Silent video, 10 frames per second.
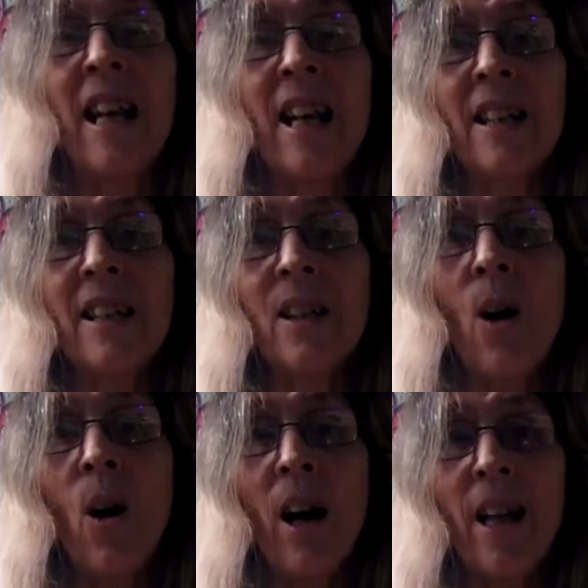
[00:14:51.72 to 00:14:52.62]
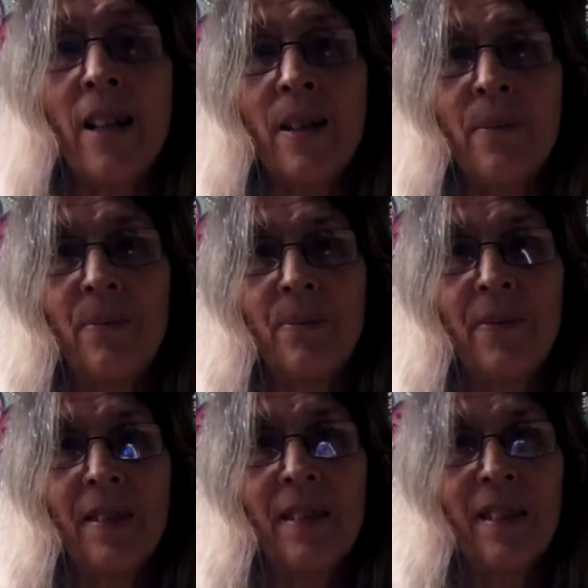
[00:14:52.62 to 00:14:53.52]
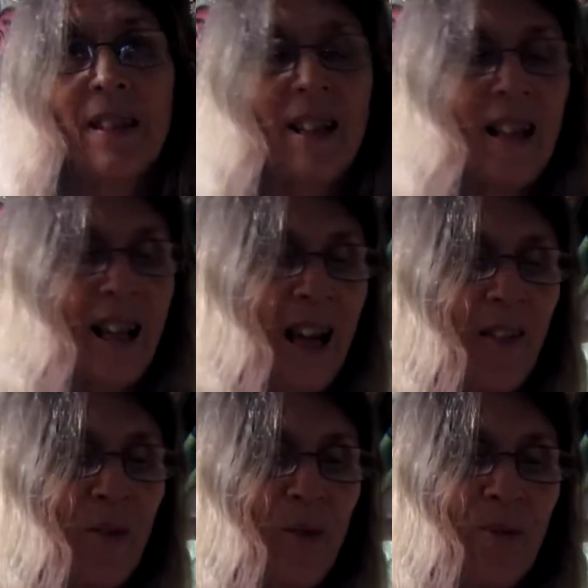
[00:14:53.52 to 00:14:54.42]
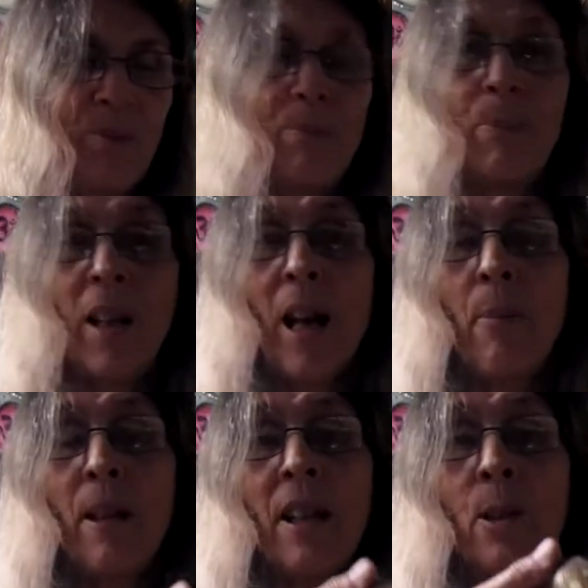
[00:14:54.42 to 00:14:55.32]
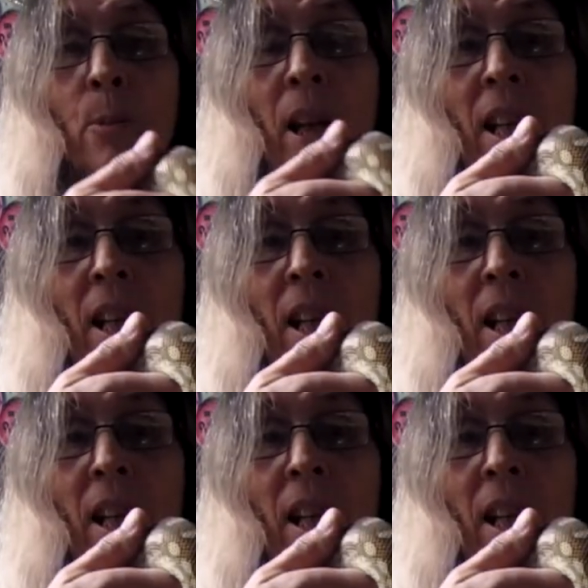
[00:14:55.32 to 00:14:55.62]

outside have become a little bit